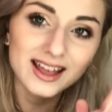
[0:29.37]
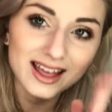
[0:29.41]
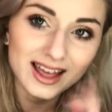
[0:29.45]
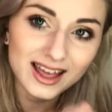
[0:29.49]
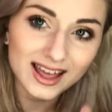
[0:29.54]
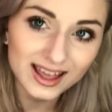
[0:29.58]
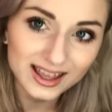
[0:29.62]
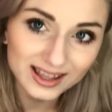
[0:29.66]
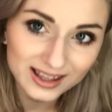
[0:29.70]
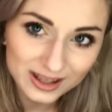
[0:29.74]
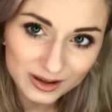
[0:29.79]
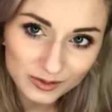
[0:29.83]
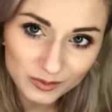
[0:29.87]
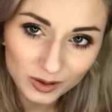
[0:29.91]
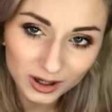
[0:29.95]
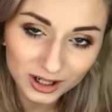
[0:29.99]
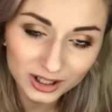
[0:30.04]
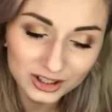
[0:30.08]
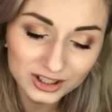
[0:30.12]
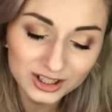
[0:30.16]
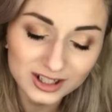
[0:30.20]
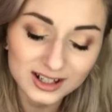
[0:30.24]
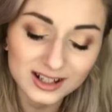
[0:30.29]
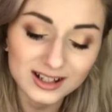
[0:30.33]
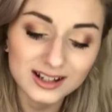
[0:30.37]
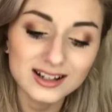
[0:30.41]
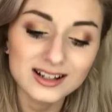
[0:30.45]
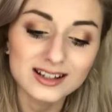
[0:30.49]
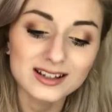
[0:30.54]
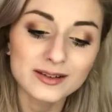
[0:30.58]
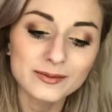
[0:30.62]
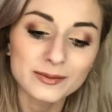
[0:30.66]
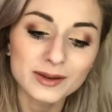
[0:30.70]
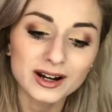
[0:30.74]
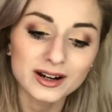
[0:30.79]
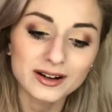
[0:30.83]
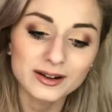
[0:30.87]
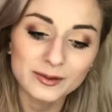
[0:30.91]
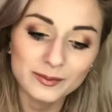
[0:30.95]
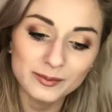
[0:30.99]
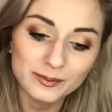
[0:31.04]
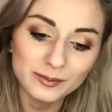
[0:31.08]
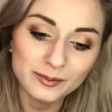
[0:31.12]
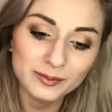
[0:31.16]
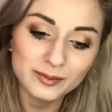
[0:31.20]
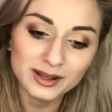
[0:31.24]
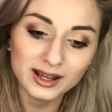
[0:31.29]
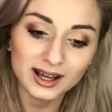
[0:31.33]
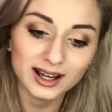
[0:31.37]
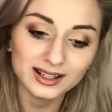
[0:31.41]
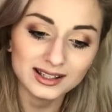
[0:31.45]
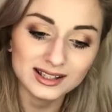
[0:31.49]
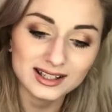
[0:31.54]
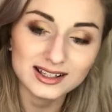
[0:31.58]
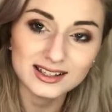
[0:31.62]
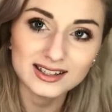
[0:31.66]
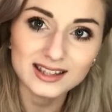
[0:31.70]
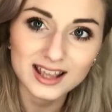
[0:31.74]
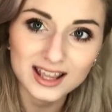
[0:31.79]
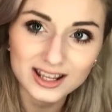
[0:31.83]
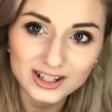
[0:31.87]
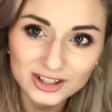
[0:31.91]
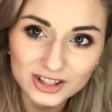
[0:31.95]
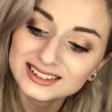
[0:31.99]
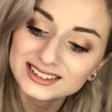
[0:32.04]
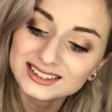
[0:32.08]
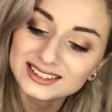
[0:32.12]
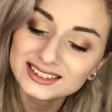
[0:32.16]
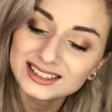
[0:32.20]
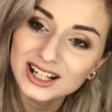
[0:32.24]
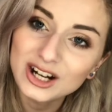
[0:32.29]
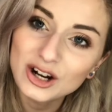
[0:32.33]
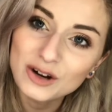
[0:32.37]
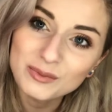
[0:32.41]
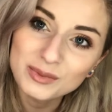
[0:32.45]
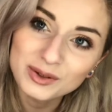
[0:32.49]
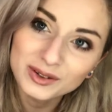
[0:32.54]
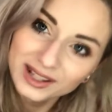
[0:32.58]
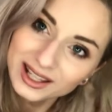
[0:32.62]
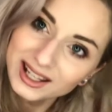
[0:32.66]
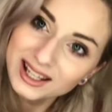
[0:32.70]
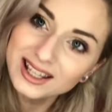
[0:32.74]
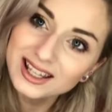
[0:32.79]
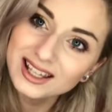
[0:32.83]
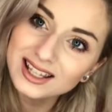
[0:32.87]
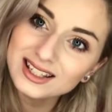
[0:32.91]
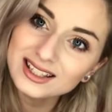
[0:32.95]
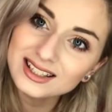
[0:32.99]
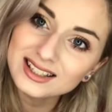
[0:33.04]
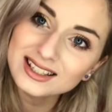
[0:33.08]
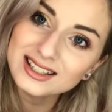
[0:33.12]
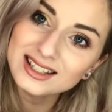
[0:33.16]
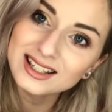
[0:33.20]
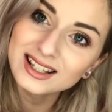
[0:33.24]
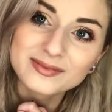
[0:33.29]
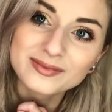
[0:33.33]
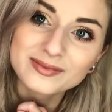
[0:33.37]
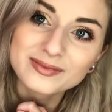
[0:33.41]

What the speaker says: hey, keep watching because I'm not a bitch. I hope you like it.